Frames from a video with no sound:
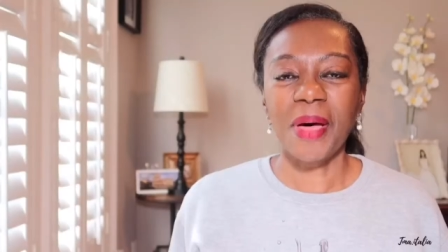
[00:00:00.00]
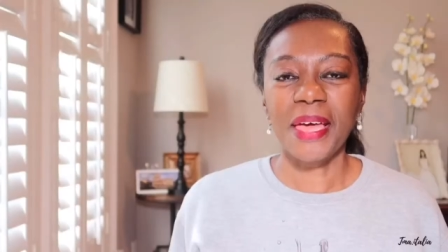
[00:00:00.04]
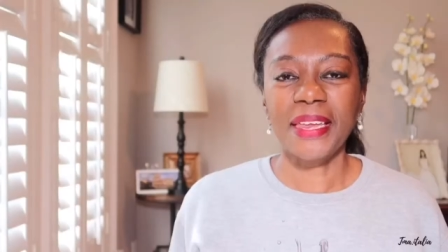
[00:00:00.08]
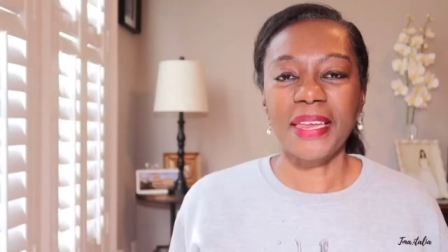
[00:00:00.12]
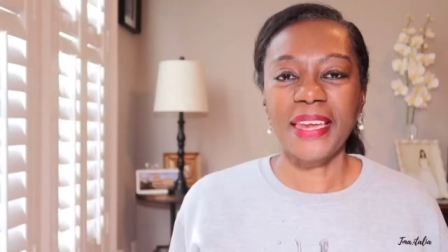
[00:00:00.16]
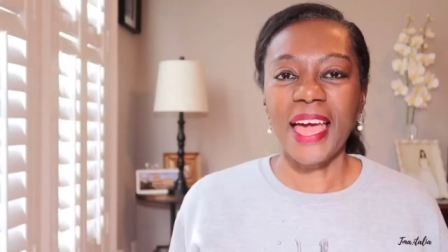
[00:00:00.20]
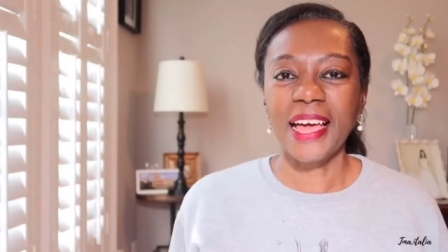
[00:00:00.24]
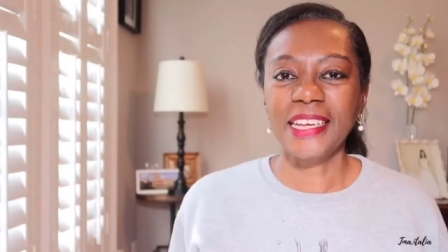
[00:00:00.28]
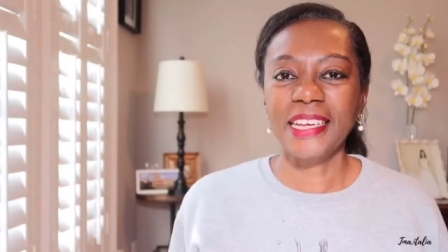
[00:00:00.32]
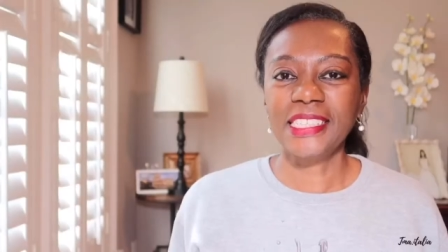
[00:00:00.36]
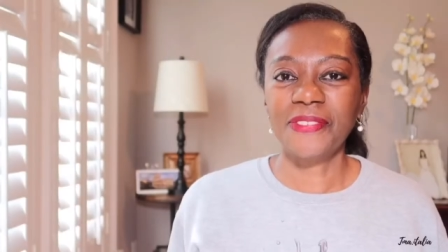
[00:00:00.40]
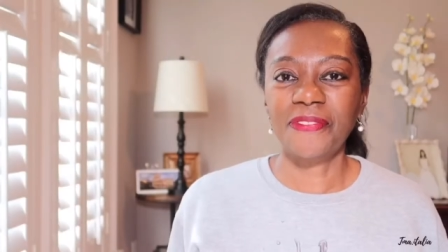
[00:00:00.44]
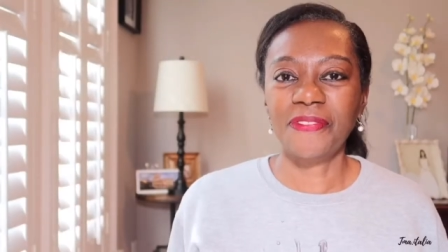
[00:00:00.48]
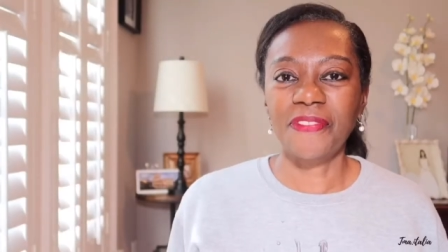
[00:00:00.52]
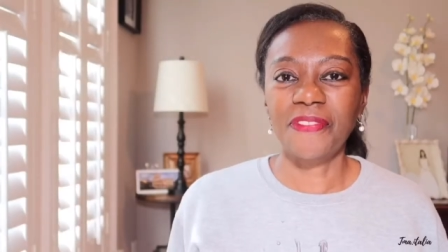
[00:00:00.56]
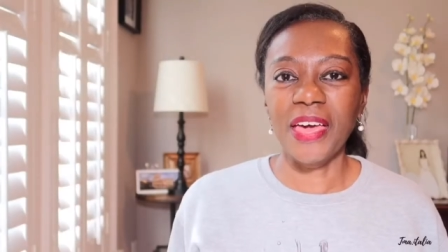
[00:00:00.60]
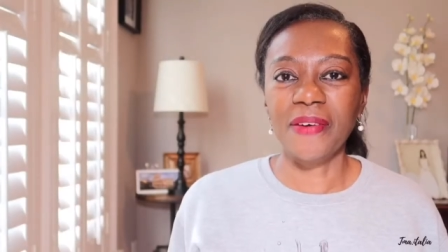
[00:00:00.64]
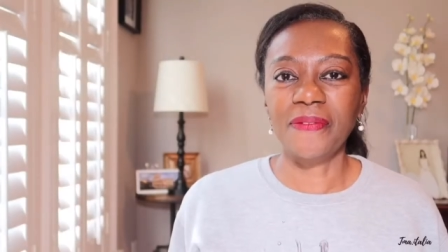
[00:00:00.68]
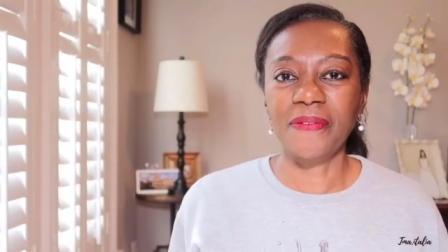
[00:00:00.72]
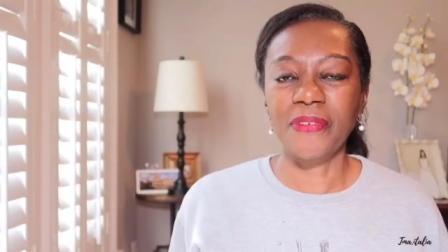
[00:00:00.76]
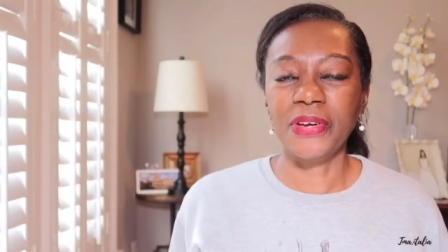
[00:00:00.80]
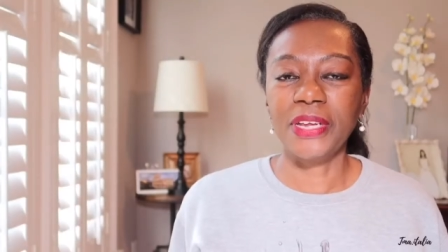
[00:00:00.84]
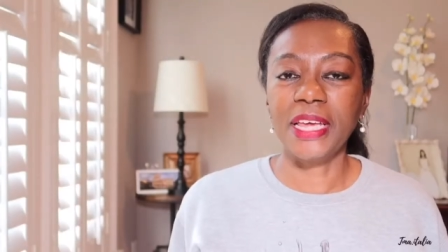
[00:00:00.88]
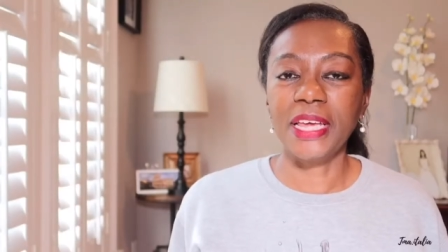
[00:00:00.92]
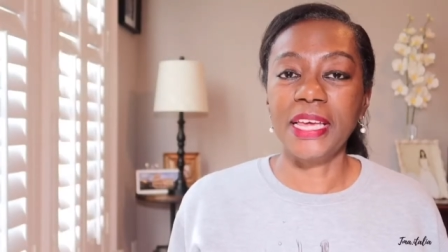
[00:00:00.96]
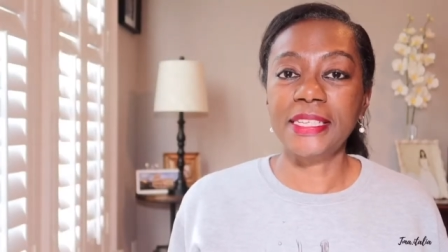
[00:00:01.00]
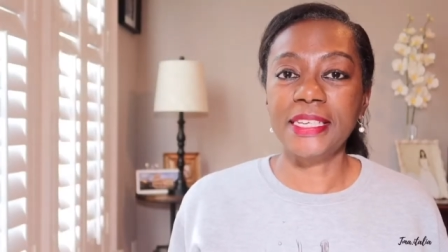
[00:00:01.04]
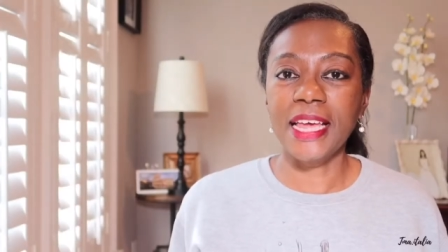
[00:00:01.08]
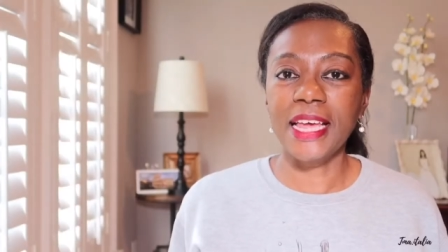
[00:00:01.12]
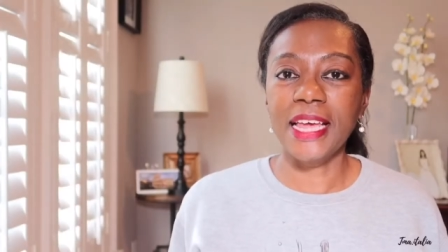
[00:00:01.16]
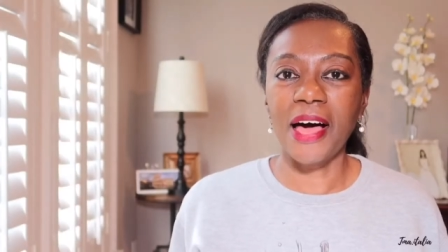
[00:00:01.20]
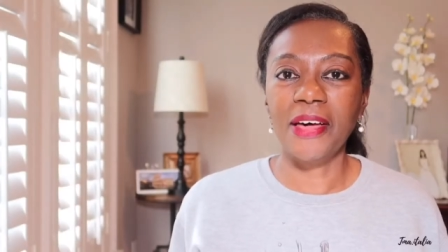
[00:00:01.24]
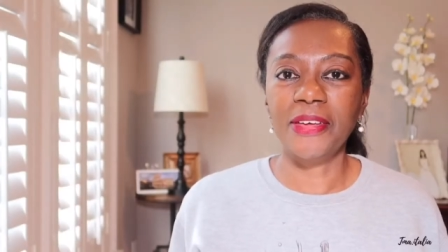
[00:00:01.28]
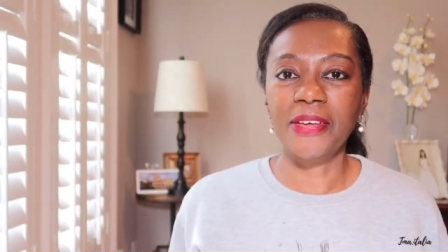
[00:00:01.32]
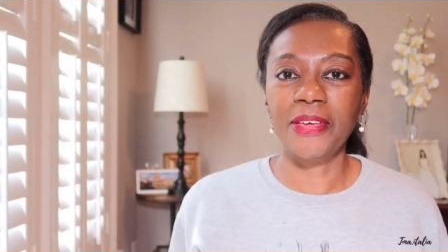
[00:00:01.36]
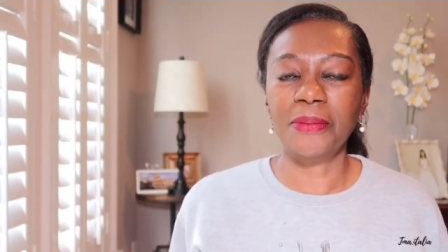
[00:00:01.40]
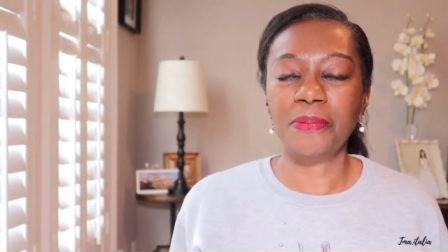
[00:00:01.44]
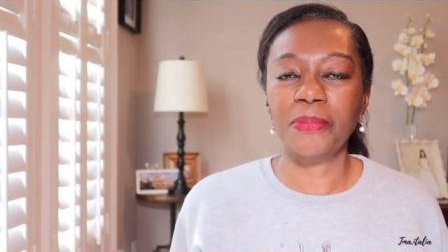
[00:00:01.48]
my next favorite
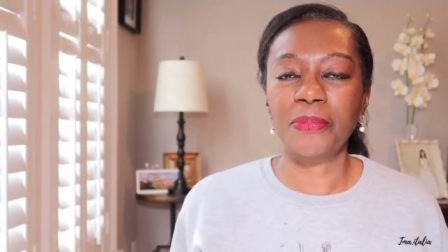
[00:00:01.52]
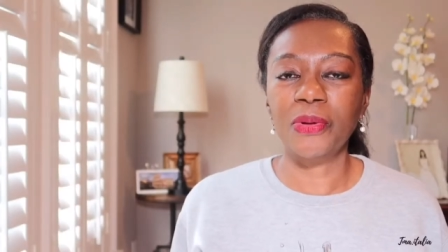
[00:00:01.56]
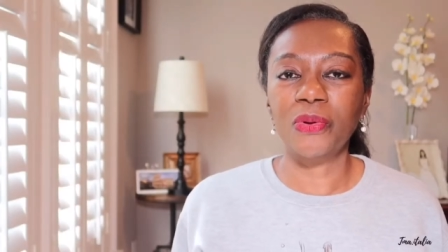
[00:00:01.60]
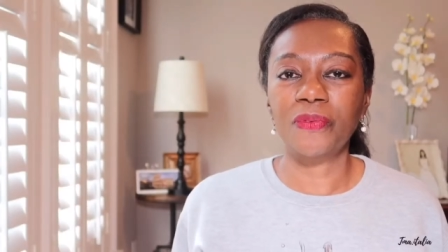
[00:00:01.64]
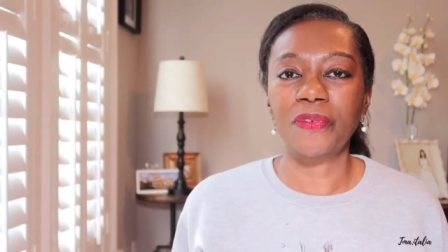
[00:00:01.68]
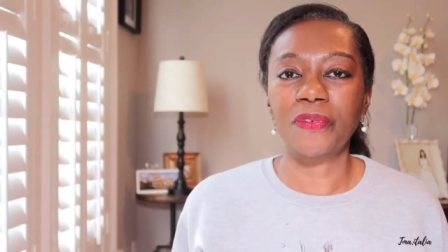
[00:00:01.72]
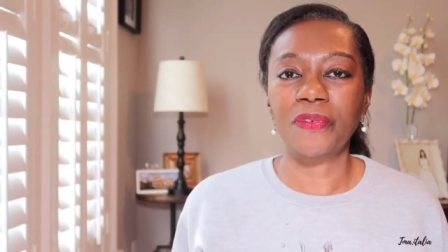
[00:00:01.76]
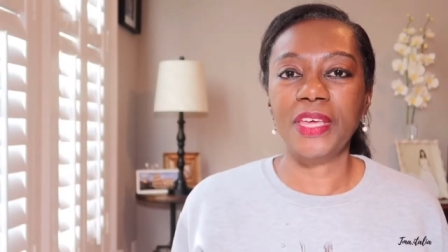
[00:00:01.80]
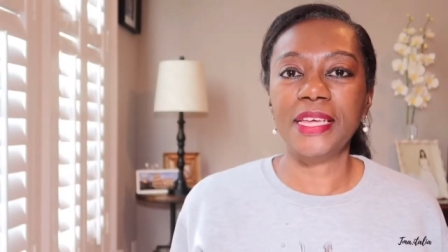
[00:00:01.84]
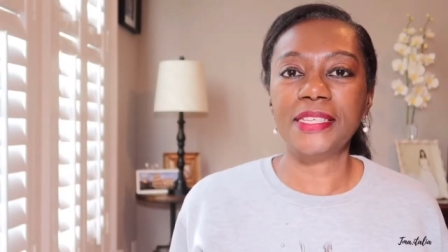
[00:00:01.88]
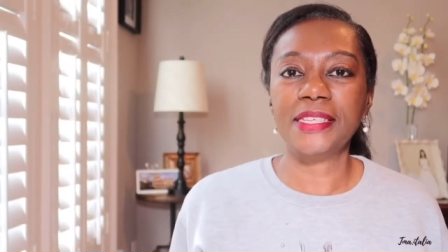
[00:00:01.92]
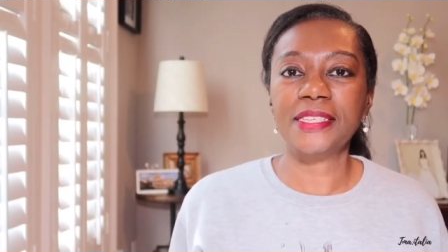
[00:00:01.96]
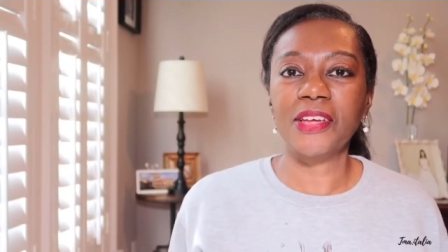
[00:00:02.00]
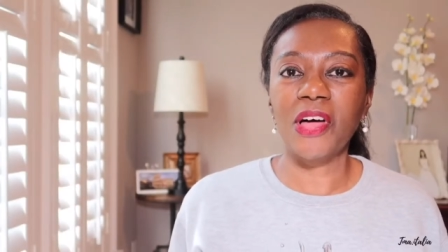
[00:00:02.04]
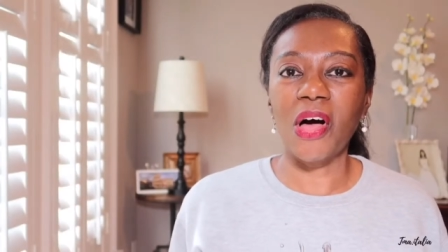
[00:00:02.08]
Italian movie is